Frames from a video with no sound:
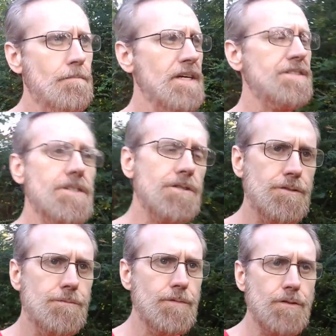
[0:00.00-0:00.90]

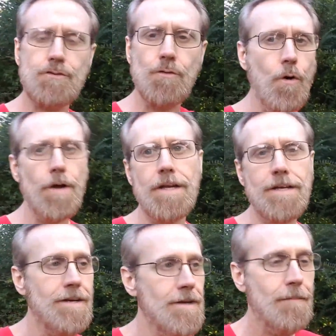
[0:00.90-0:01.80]
business-destroying
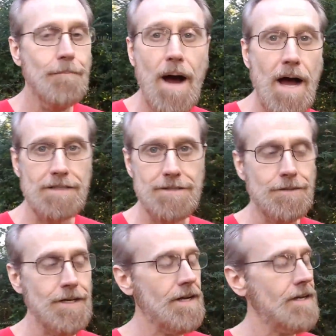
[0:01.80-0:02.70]
box,
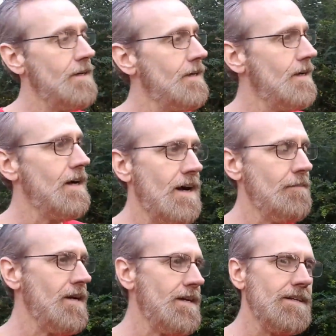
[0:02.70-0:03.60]
okay? I
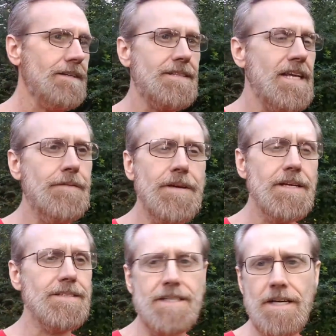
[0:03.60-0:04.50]
mean, TV
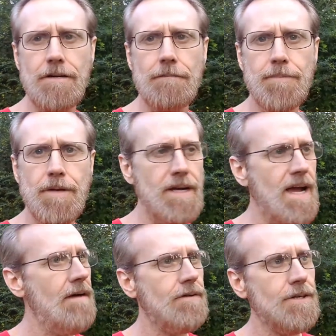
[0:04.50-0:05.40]
is a killer. Okay,
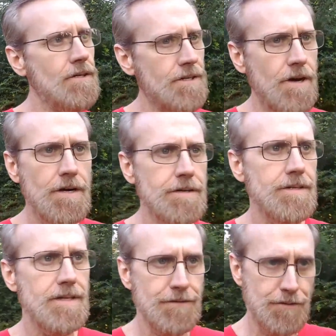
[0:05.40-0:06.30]
I haven't turned it on
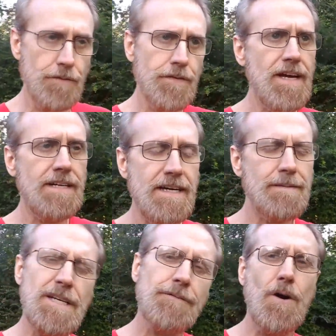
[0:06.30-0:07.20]
during the daytime,
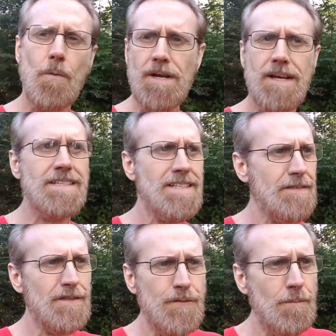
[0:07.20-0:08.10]
except for on weekends, like
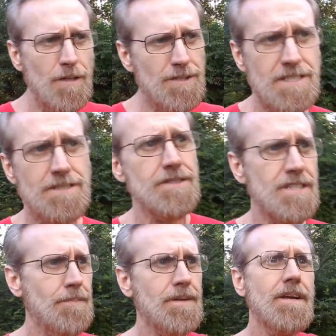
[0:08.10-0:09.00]
if it's football season or
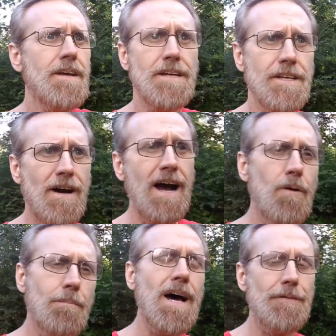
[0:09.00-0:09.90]
something. I
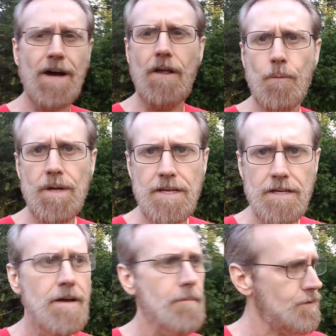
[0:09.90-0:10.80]
will modify on the
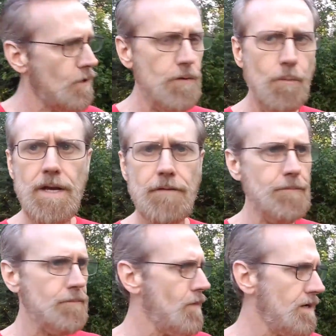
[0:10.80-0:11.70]
weekend. But during the week,
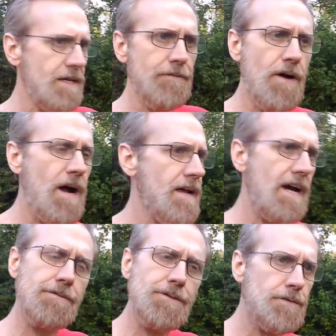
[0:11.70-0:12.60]
from Monday to Friday, I
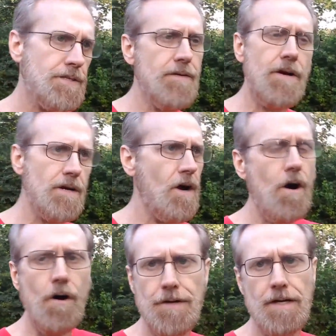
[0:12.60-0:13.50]
don't turn the TV on at
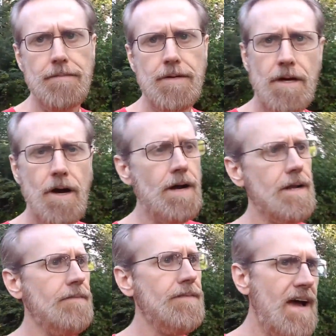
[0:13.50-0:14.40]
all day. All right,
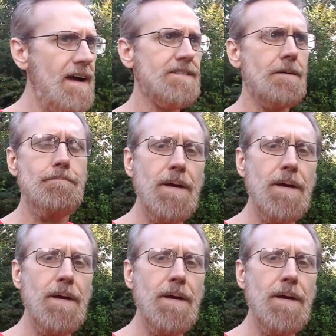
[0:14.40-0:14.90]
and that is